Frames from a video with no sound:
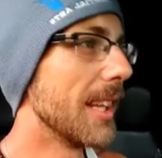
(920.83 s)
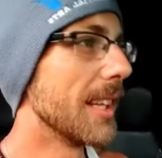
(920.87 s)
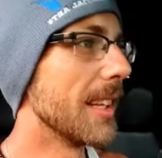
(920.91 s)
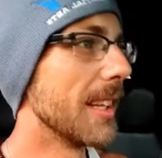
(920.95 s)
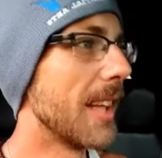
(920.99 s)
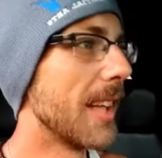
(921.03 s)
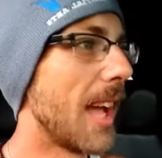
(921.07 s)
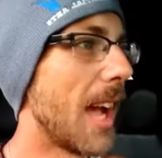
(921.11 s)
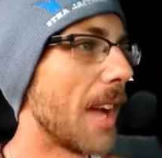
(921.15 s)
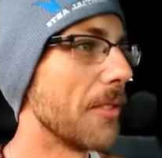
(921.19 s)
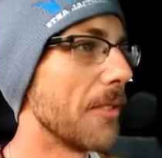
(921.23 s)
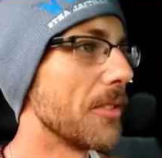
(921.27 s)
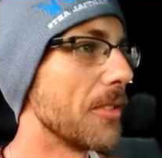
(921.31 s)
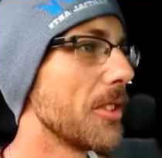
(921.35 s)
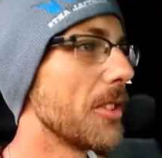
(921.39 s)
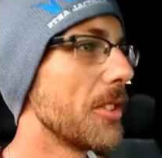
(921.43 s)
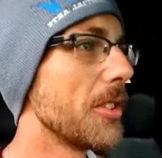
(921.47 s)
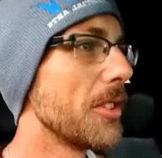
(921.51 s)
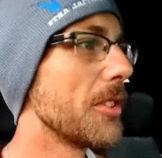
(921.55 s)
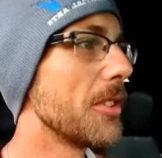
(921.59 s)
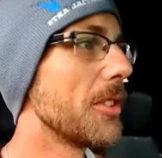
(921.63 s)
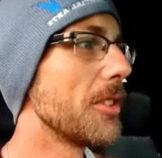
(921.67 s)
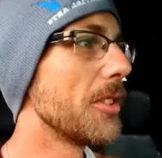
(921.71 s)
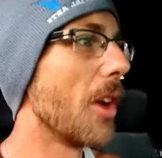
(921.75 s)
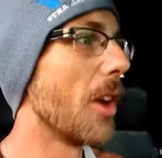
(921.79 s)
Laughed
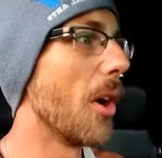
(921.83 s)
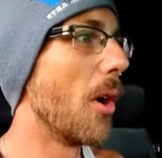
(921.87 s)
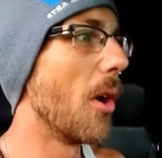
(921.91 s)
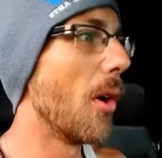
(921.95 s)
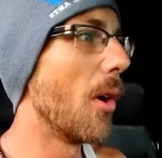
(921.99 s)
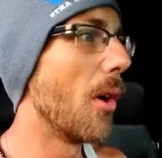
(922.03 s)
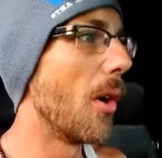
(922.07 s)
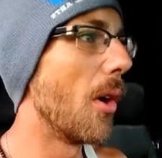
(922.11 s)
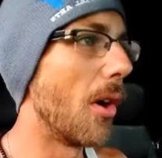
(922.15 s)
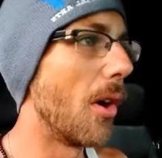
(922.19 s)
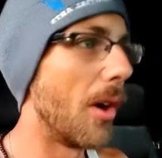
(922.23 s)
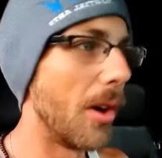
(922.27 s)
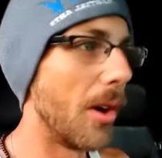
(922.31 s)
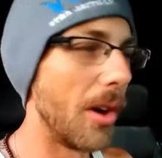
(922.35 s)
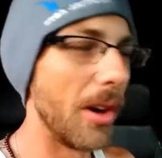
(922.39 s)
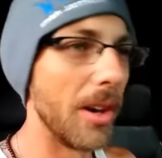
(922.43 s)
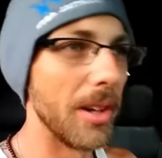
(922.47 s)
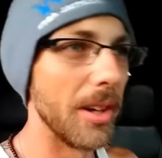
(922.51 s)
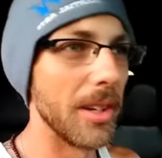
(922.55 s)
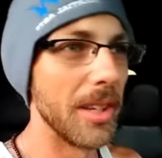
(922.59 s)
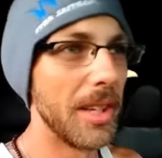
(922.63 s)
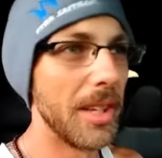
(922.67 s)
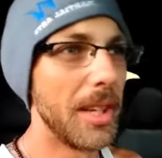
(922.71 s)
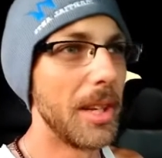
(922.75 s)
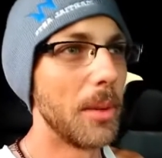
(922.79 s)
so
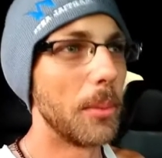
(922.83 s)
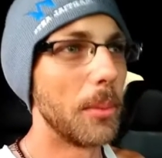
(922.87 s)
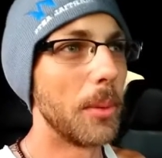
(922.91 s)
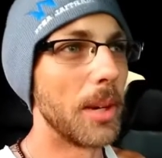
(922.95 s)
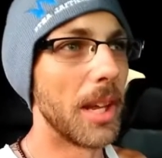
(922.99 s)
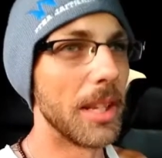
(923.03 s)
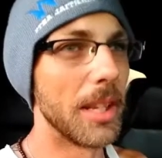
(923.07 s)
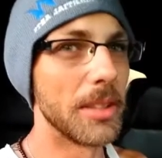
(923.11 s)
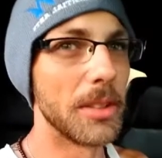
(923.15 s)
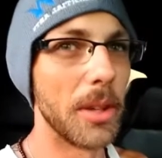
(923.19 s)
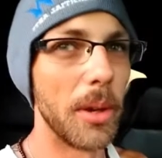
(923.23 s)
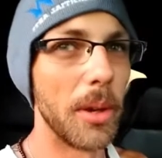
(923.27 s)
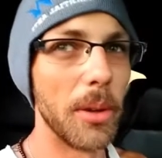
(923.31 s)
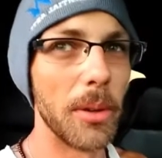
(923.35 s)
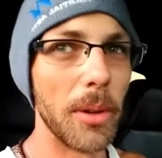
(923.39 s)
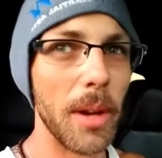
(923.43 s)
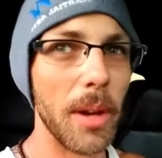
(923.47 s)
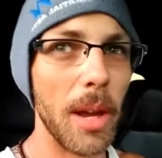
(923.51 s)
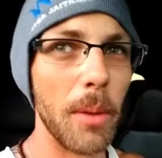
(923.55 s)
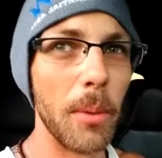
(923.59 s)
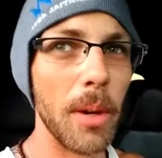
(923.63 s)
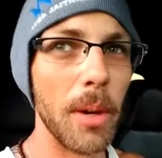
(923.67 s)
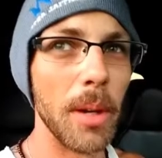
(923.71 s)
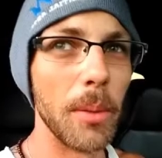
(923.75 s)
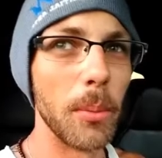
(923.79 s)
hard when I told her
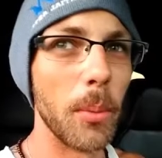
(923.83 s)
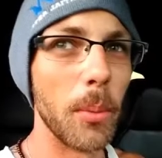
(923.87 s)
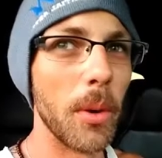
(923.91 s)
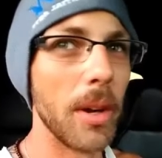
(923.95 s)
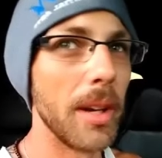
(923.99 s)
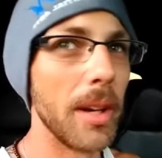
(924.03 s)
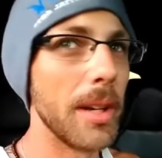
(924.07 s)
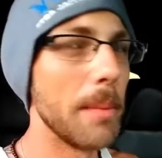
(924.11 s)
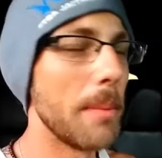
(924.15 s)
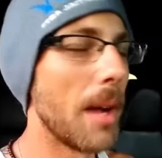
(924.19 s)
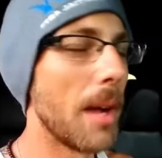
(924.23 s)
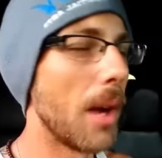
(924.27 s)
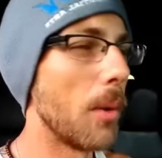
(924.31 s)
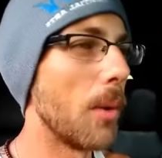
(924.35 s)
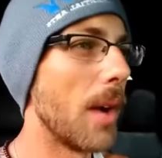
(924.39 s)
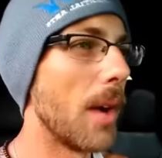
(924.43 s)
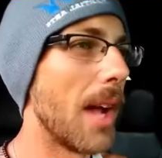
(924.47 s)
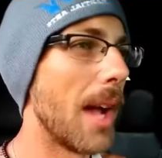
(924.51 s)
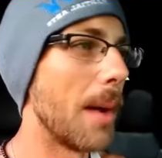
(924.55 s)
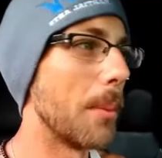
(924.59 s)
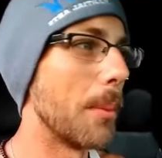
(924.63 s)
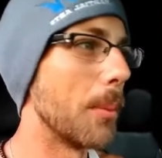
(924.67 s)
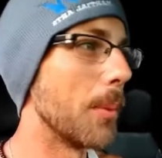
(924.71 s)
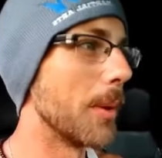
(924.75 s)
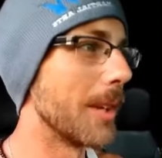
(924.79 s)
I wasn't worried about what
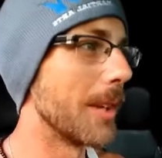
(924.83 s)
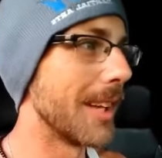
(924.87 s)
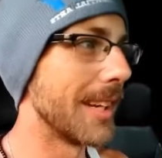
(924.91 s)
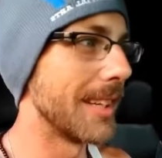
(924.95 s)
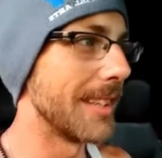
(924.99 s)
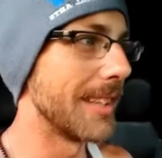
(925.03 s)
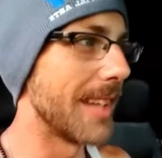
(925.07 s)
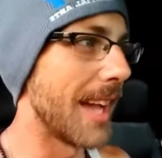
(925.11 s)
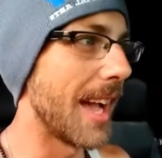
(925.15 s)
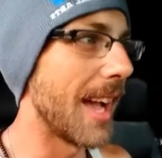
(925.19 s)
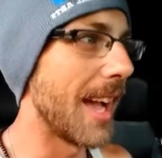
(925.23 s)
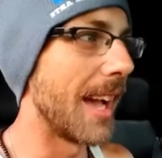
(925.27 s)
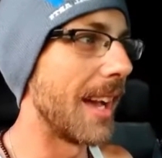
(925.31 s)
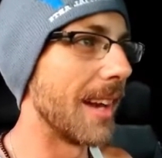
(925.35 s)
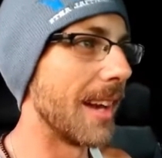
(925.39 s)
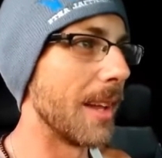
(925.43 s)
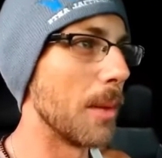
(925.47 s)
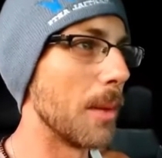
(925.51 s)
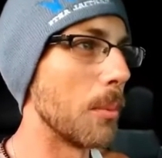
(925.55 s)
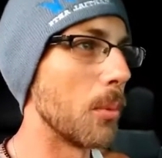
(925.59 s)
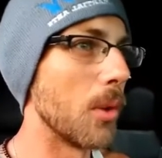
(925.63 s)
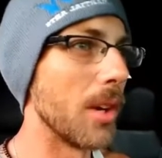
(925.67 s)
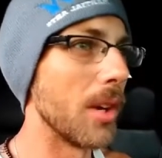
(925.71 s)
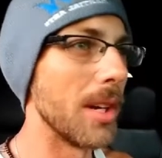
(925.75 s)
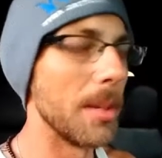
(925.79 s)
happened when I died.
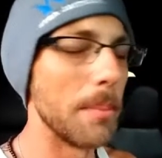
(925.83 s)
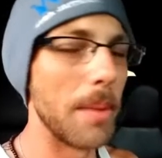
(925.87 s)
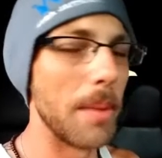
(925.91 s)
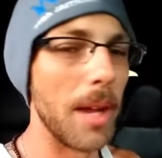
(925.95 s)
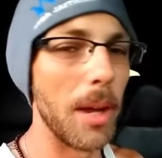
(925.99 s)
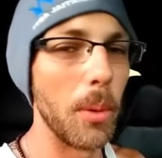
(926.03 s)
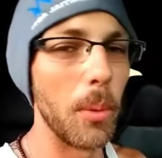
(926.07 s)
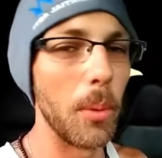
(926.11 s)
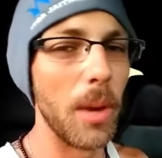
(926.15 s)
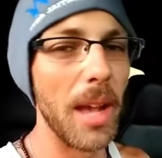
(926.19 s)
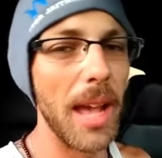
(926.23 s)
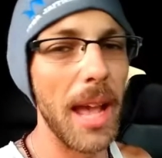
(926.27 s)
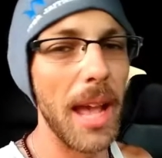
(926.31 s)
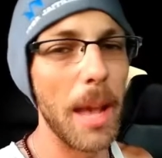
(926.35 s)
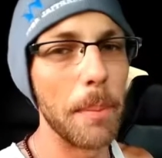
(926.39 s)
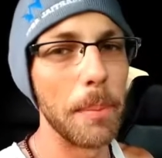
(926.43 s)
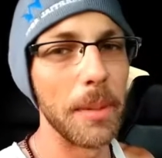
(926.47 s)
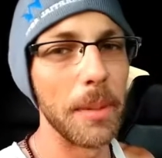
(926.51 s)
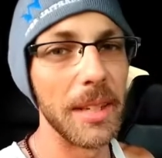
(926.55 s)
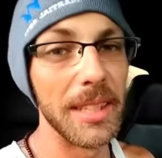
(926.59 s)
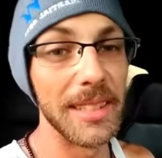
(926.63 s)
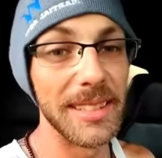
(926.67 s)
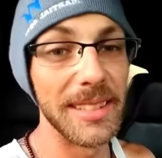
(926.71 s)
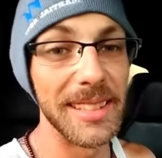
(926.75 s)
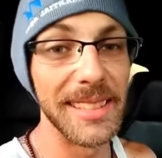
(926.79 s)
I'm worried about what
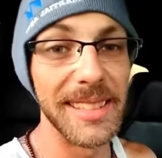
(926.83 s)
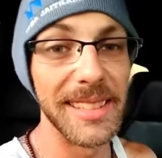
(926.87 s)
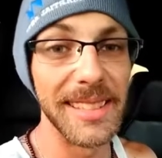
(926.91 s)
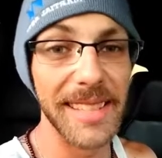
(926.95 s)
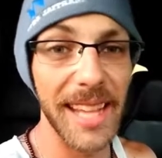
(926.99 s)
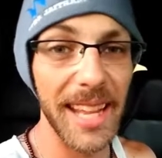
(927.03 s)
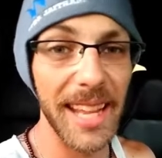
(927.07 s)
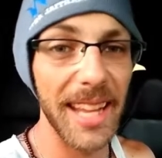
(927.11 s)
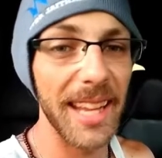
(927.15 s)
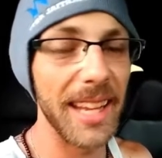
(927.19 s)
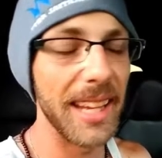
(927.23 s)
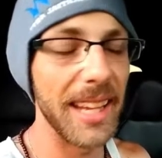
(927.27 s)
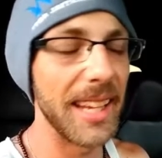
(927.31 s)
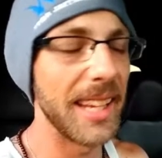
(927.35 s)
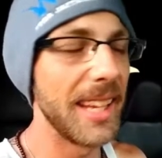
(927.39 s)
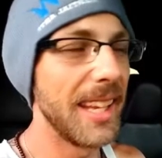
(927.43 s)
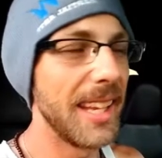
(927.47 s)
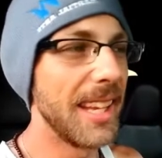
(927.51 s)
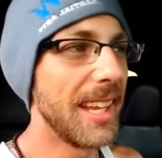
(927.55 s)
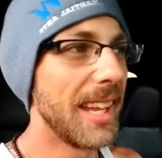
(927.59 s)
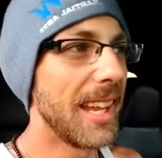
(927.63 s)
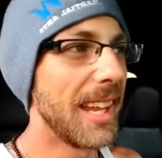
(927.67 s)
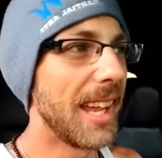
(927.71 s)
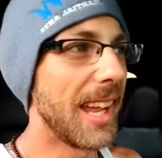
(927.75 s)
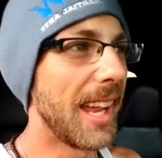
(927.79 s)
happened in today.
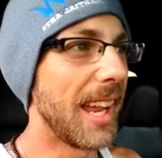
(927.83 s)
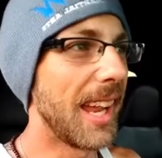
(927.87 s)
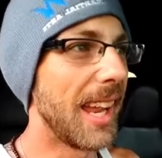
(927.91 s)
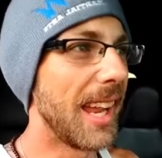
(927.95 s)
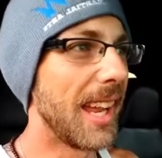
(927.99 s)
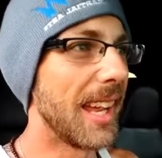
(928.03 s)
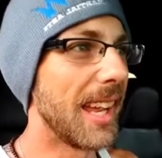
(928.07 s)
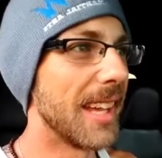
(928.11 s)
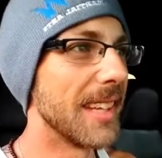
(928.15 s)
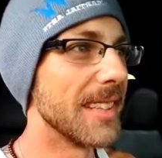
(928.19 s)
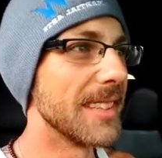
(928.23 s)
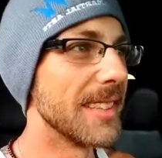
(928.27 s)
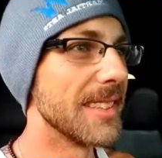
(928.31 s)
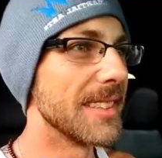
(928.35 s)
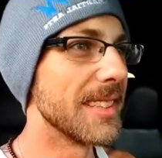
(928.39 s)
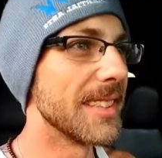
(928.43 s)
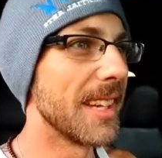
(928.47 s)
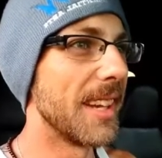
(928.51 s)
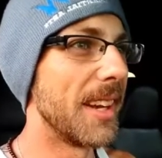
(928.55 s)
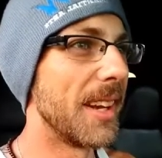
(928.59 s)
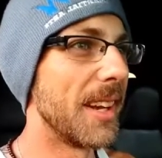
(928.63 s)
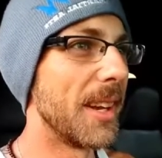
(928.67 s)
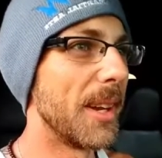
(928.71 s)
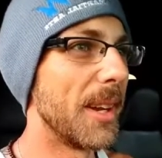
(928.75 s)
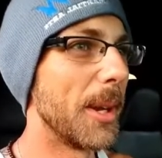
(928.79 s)
And
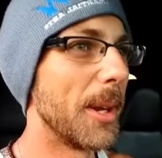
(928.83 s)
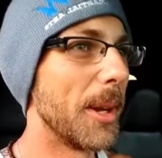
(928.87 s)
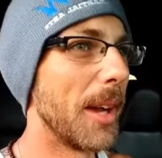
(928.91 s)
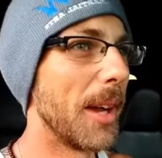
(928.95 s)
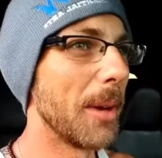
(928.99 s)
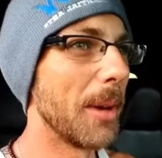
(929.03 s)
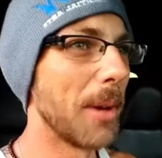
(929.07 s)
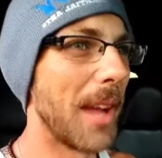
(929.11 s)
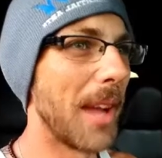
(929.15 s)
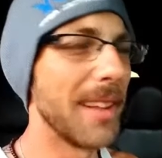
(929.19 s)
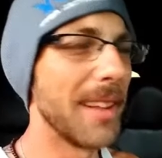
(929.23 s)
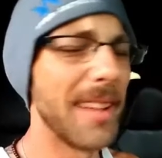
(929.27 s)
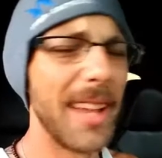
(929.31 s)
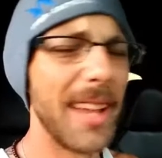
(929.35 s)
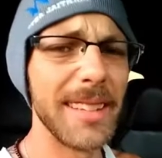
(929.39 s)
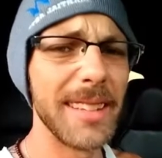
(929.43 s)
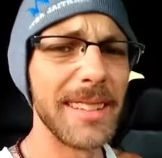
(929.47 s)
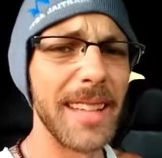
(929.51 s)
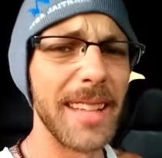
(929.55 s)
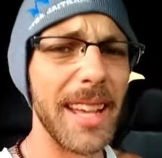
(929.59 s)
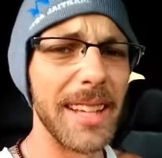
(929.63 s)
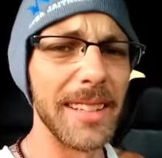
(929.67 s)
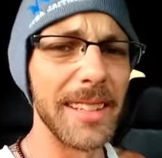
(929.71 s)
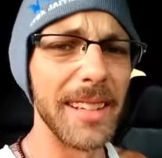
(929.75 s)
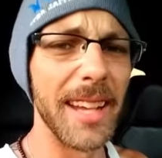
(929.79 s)
I like
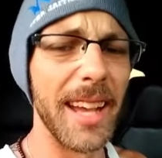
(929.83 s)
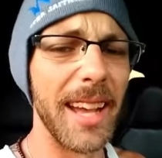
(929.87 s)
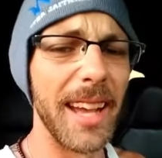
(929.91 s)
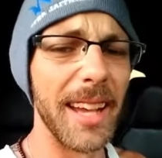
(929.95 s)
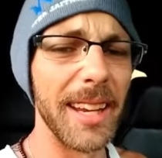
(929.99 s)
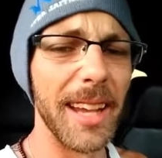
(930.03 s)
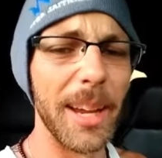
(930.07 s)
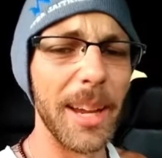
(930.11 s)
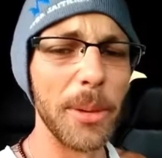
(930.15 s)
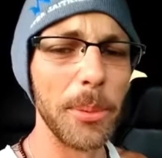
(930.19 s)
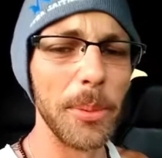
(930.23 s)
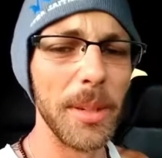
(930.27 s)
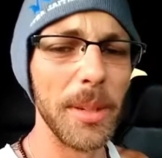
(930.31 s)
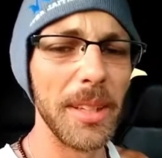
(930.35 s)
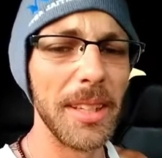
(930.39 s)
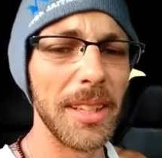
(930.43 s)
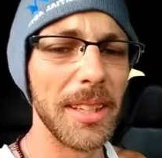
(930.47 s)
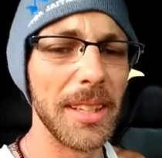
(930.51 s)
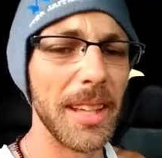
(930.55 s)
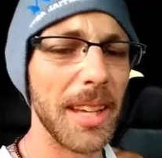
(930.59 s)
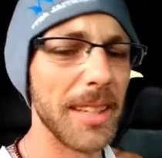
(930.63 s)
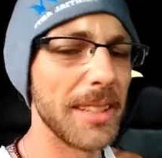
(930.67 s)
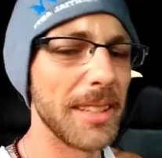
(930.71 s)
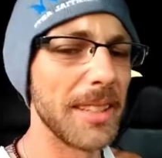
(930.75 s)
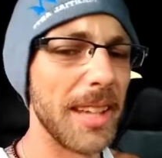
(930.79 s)
that guy. I really
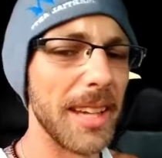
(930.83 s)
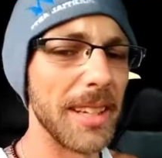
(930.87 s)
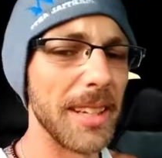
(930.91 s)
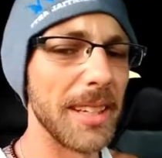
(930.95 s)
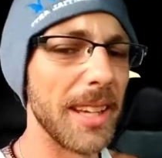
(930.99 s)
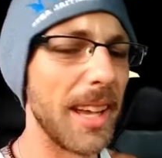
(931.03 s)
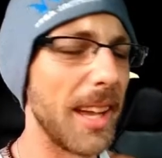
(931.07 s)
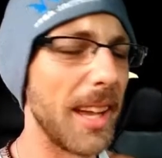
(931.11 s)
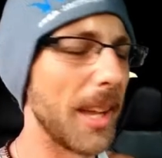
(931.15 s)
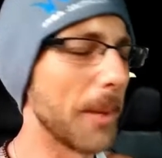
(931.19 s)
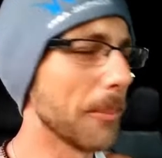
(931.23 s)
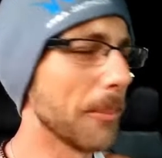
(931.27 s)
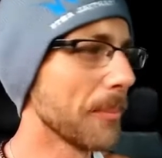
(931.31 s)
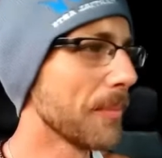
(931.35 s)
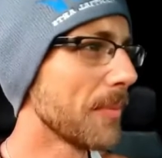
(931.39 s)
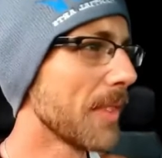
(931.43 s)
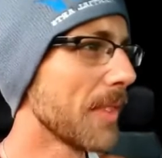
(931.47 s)
like that guy.